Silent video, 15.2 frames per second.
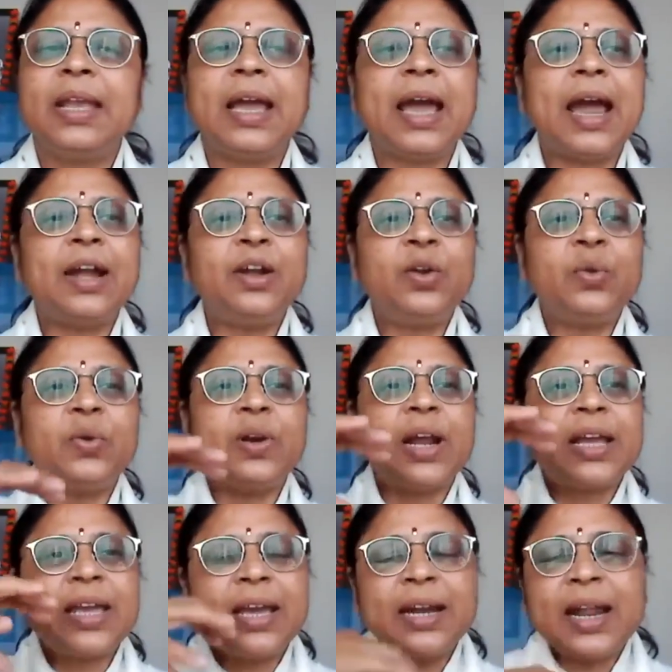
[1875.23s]
And to
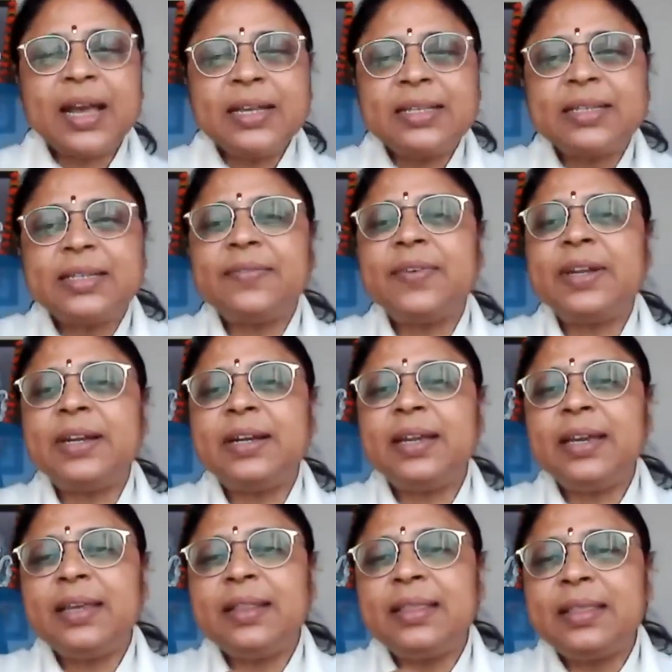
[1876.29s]
recognize
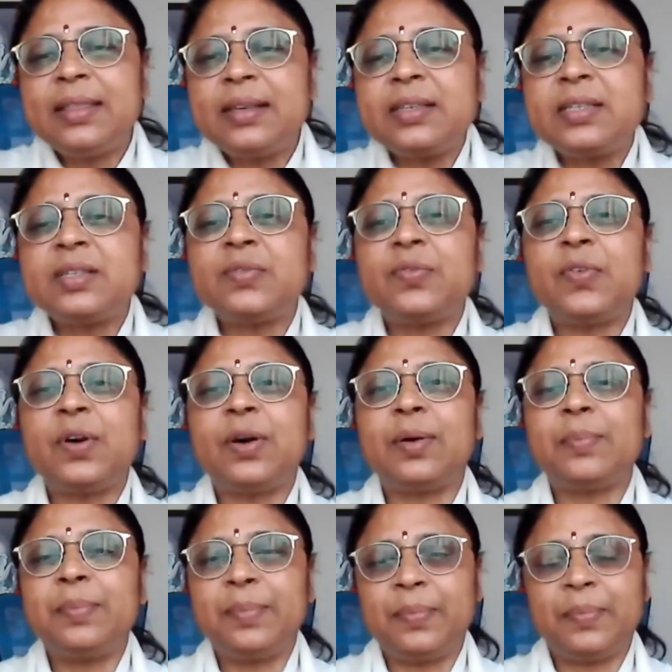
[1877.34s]
divinity in this
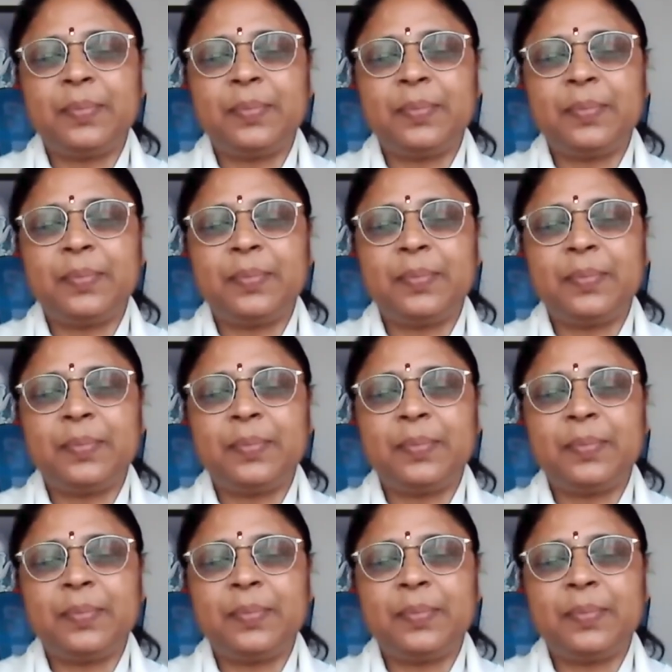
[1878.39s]
form